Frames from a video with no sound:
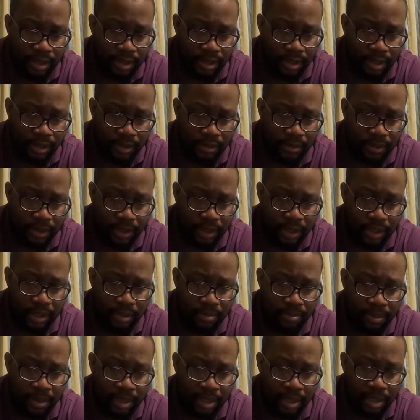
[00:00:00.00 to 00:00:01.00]
So this
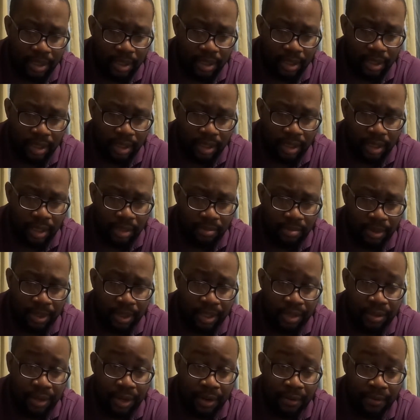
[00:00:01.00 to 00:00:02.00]
is pretty
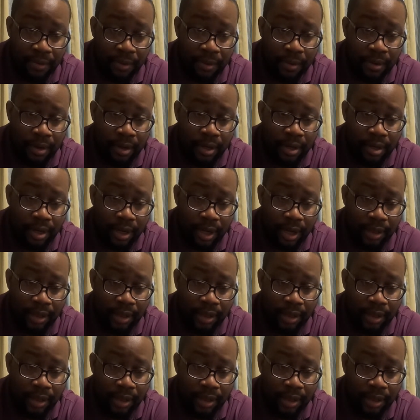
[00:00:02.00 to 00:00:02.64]
straightforward.